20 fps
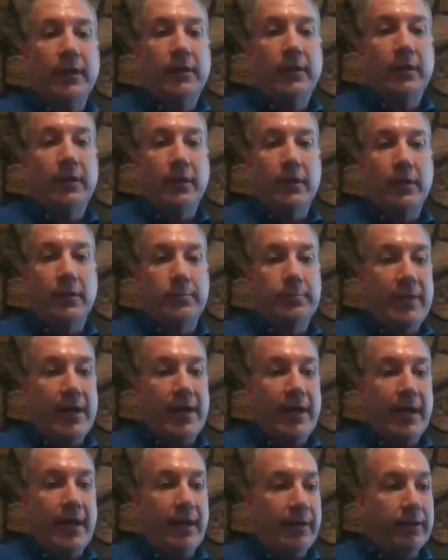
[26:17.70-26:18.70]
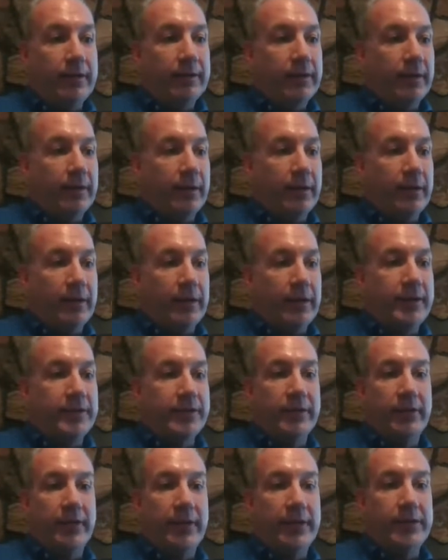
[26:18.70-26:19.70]
uh, making uh,
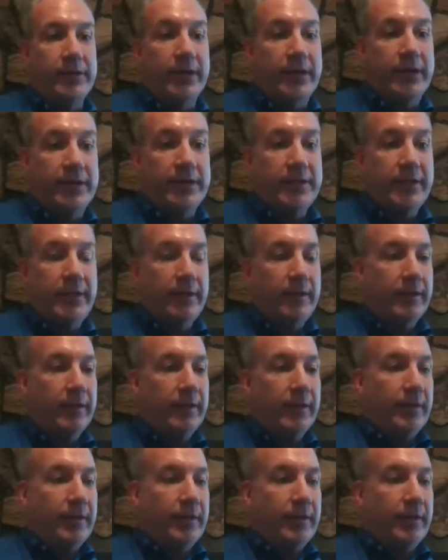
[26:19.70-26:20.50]
installation easy.